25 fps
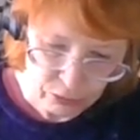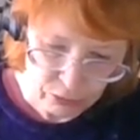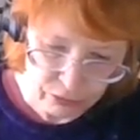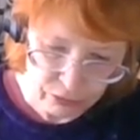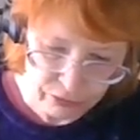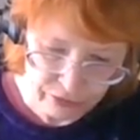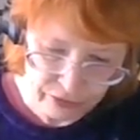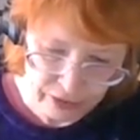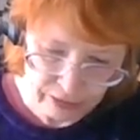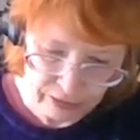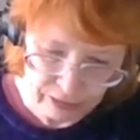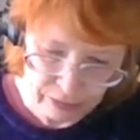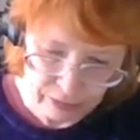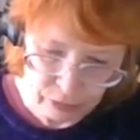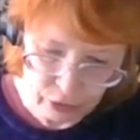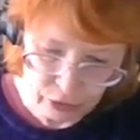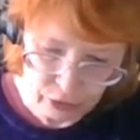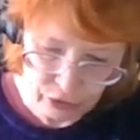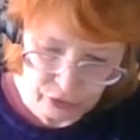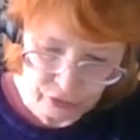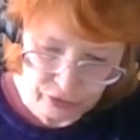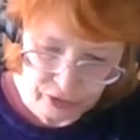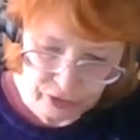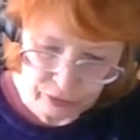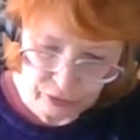were very
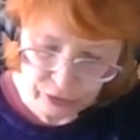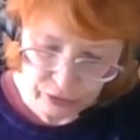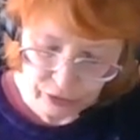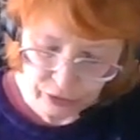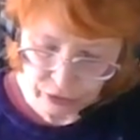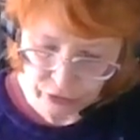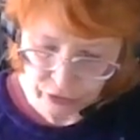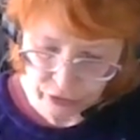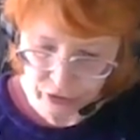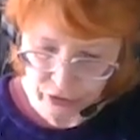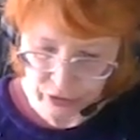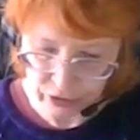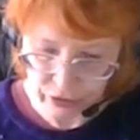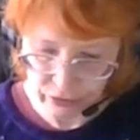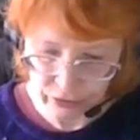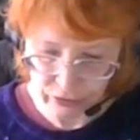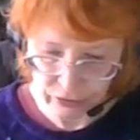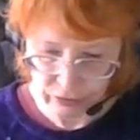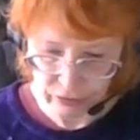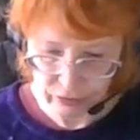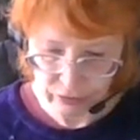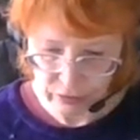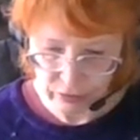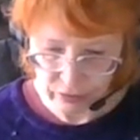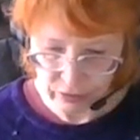much focused
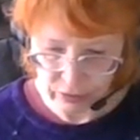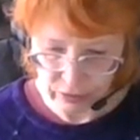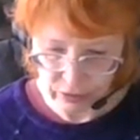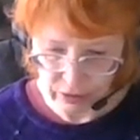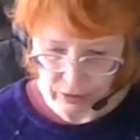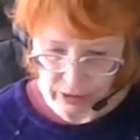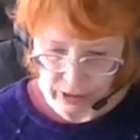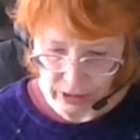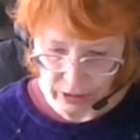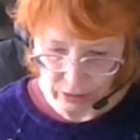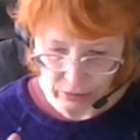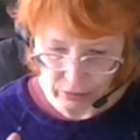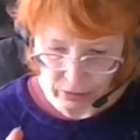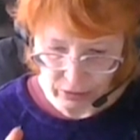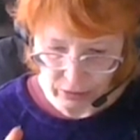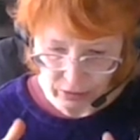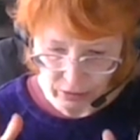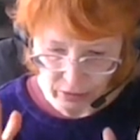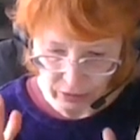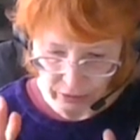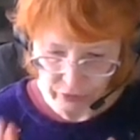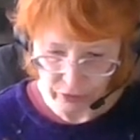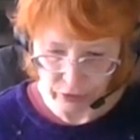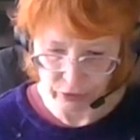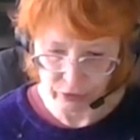on,
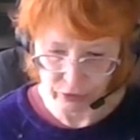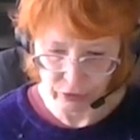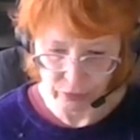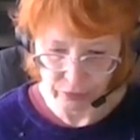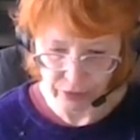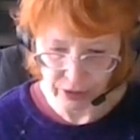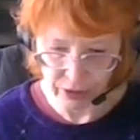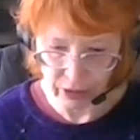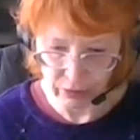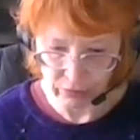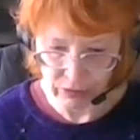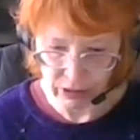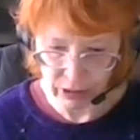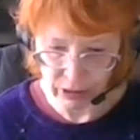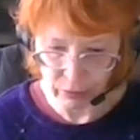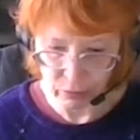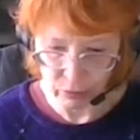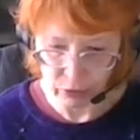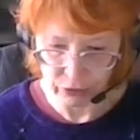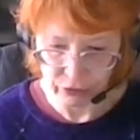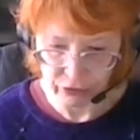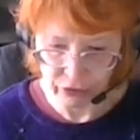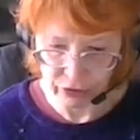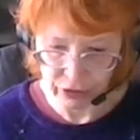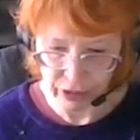I've got something I really
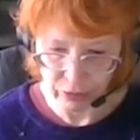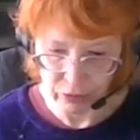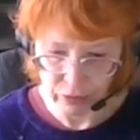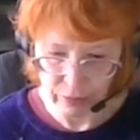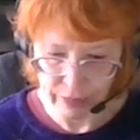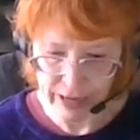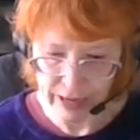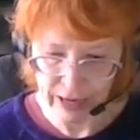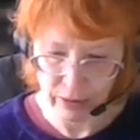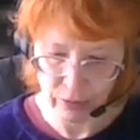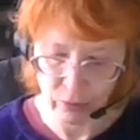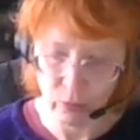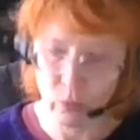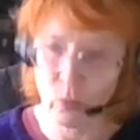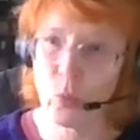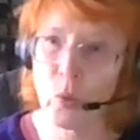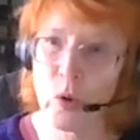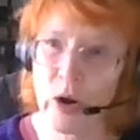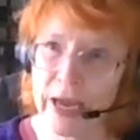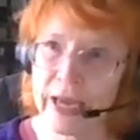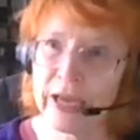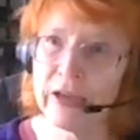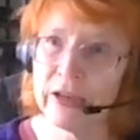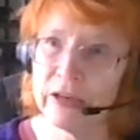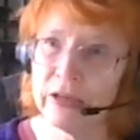want to know about.
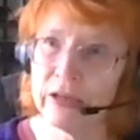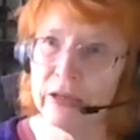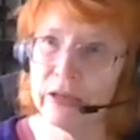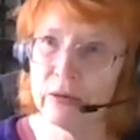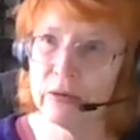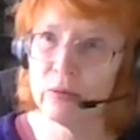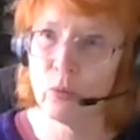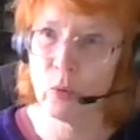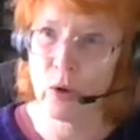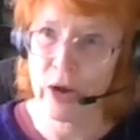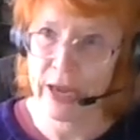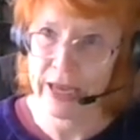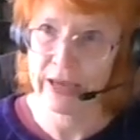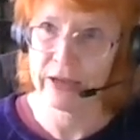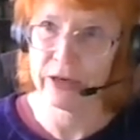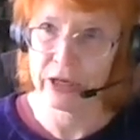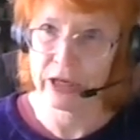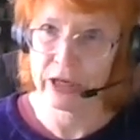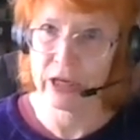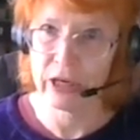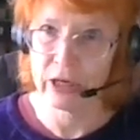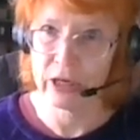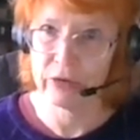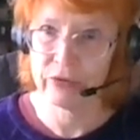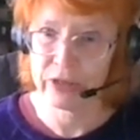Where can
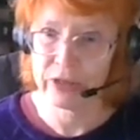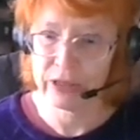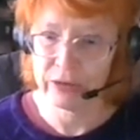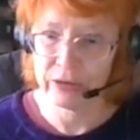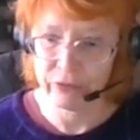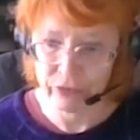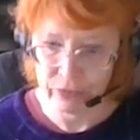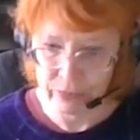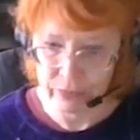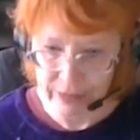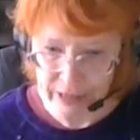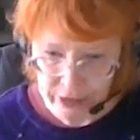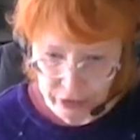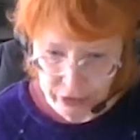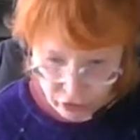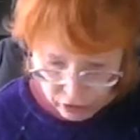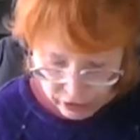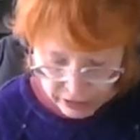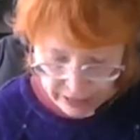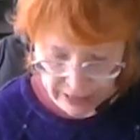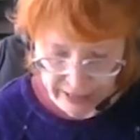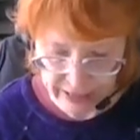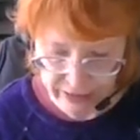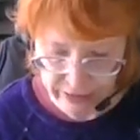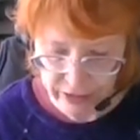I go for the
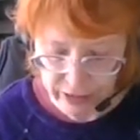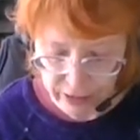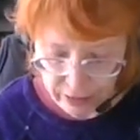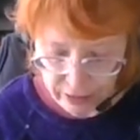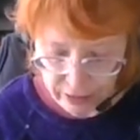information? Can